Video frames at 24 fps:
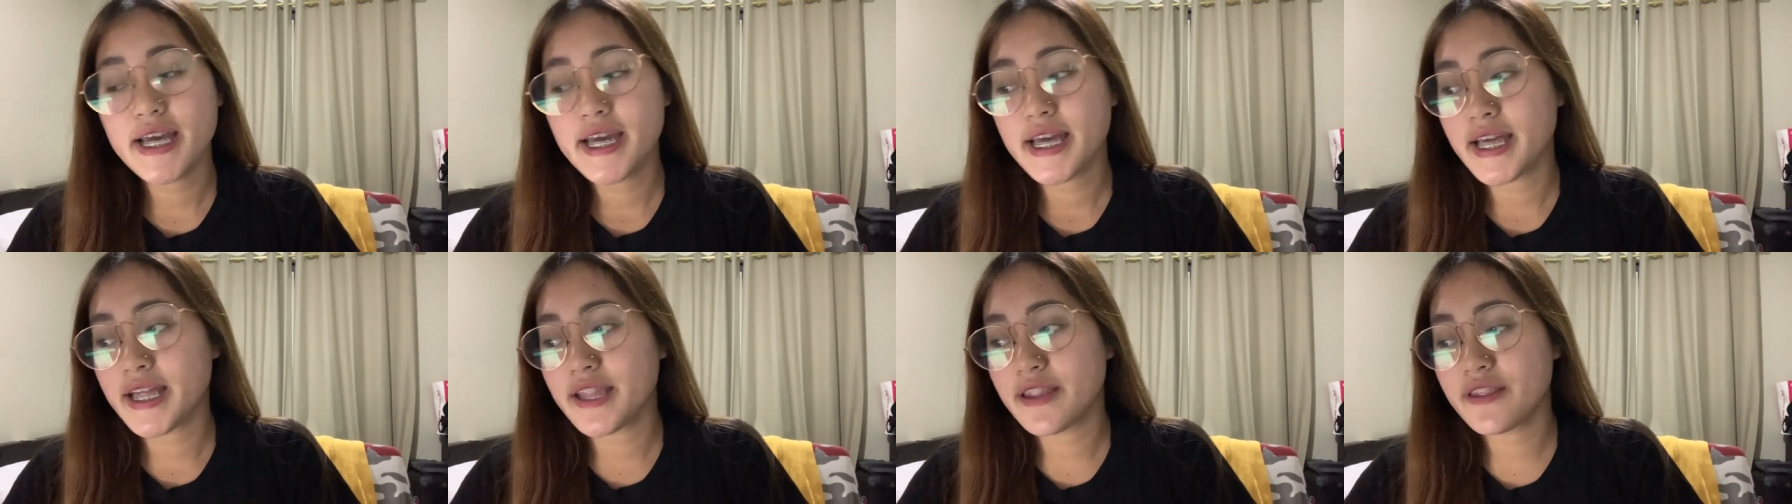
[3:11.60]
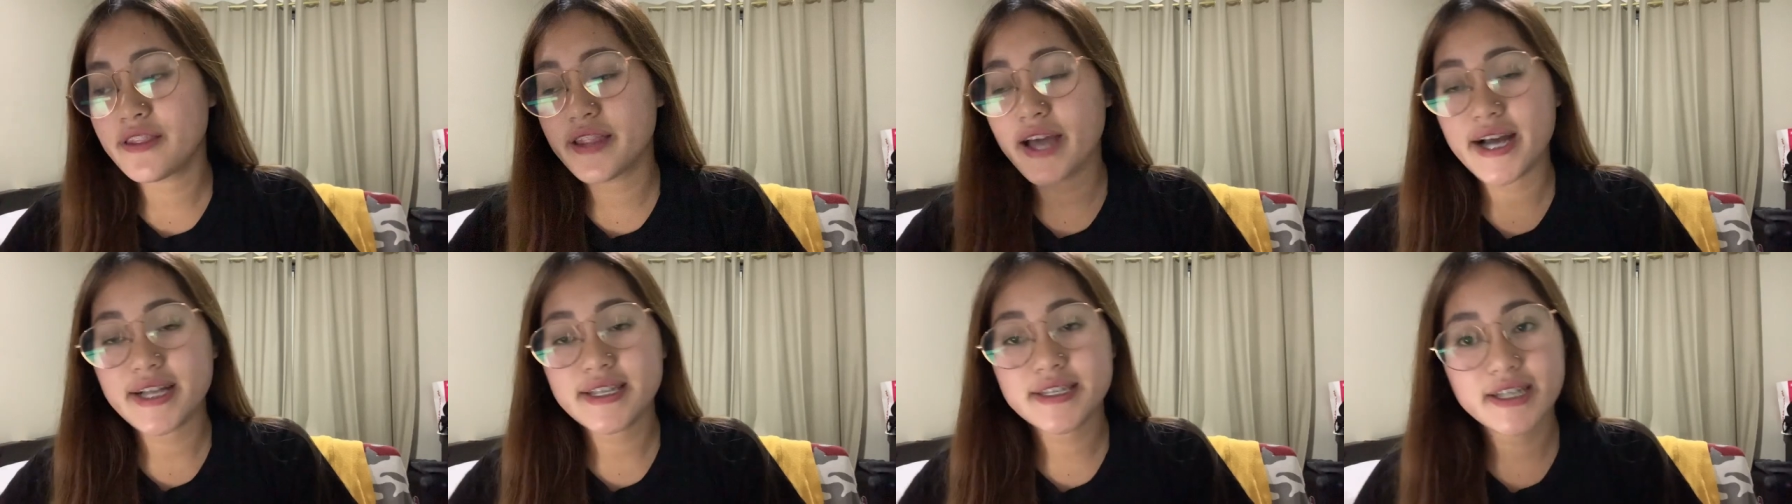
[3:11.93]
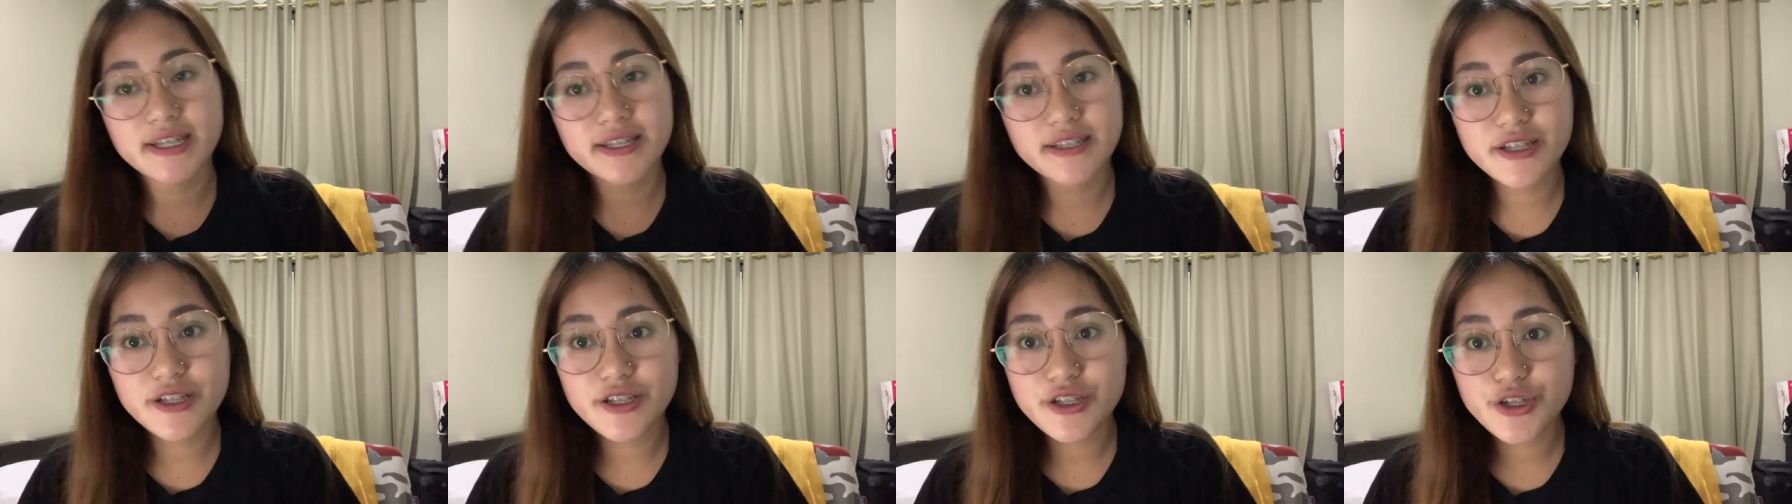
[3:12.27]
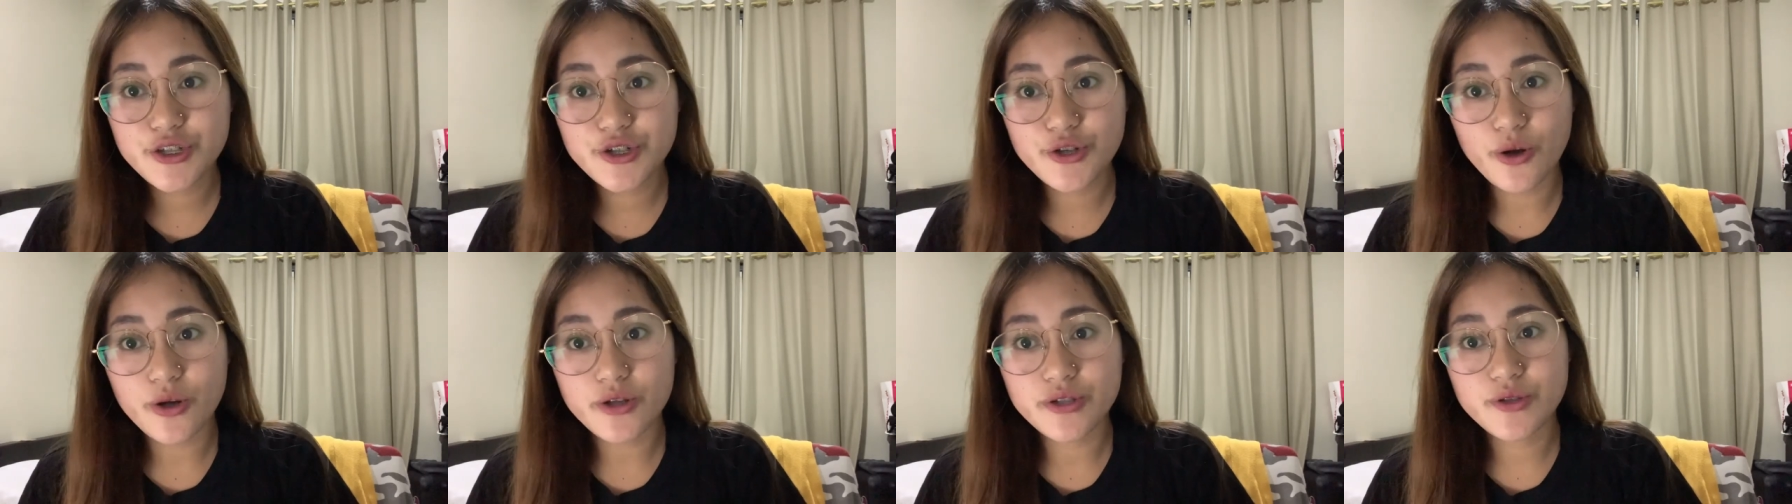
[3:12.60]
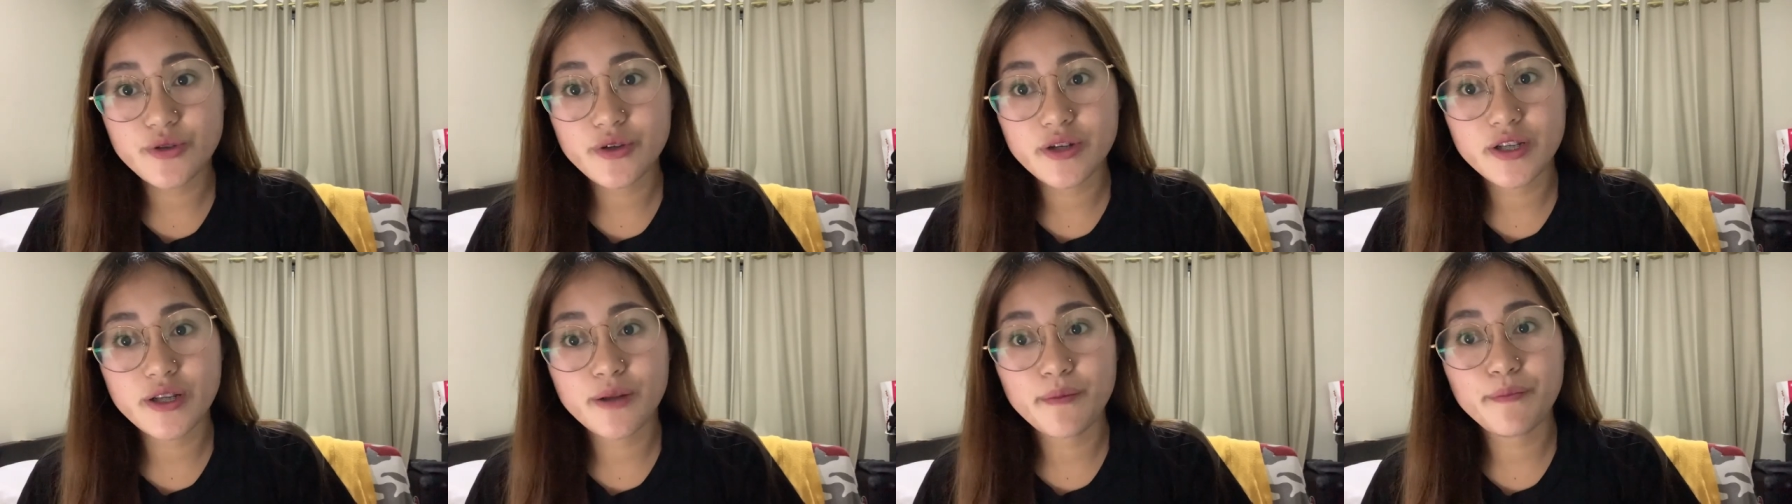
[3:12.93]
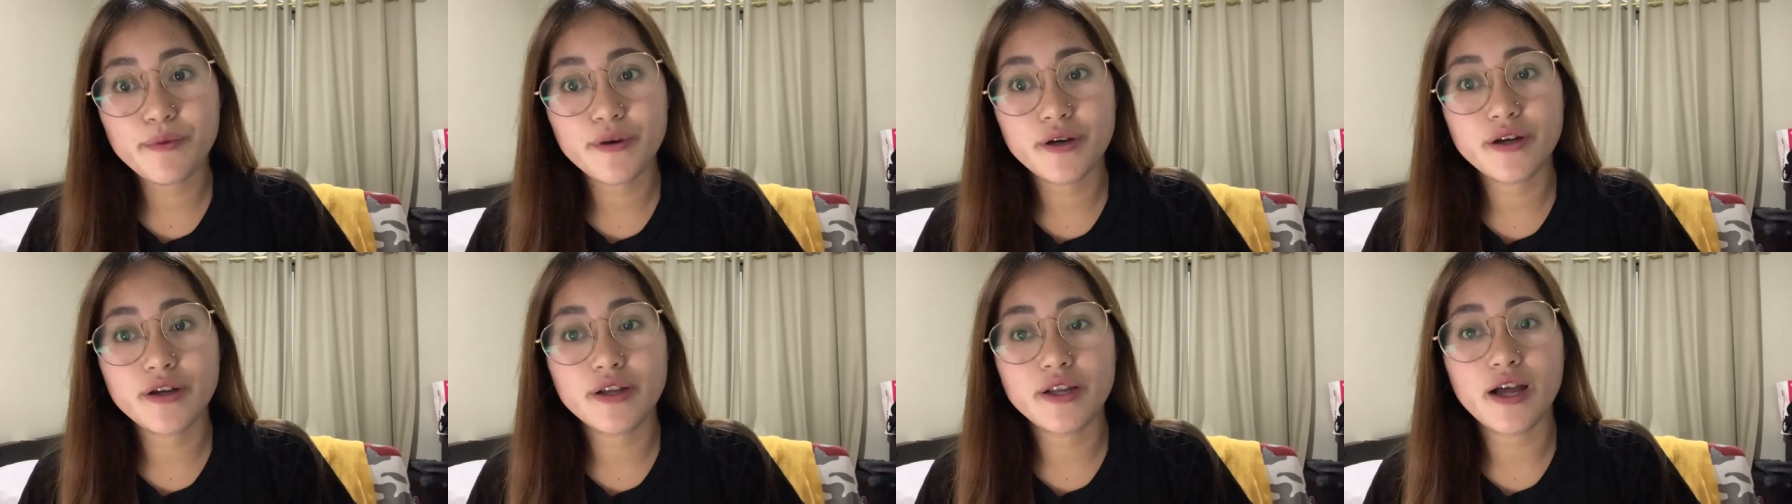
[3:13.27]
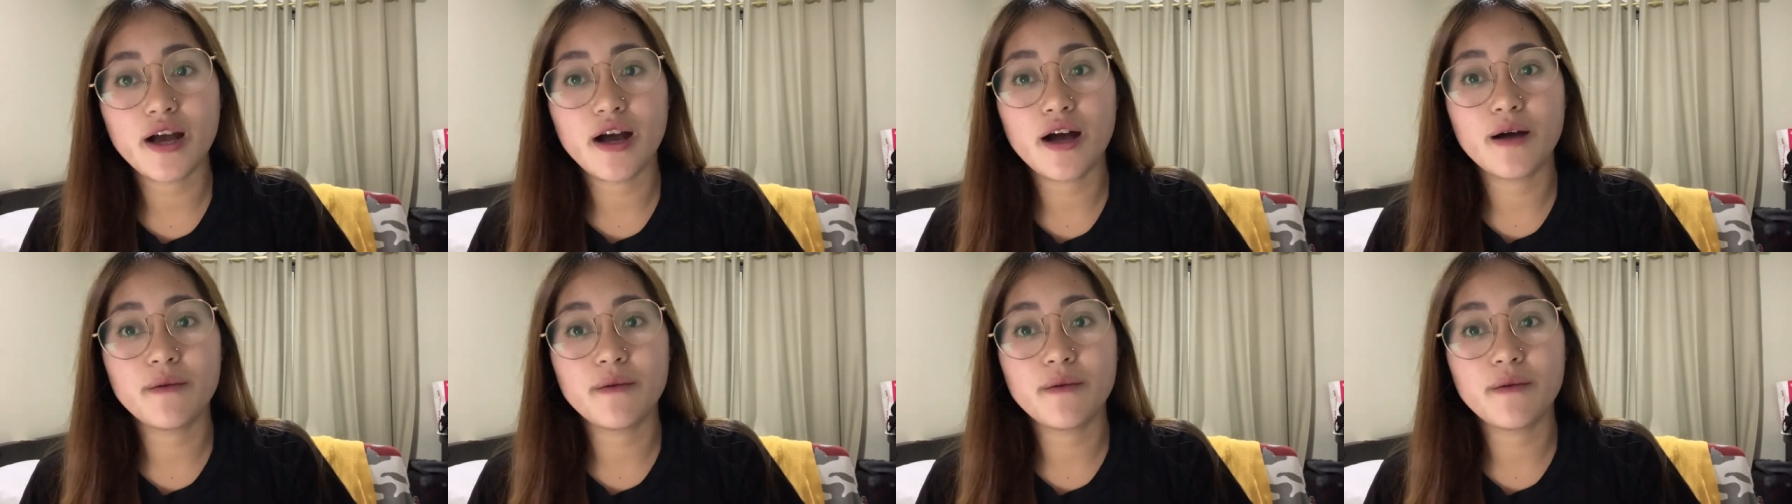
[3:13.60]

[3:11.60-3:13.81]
in that sentence, you're also gonna put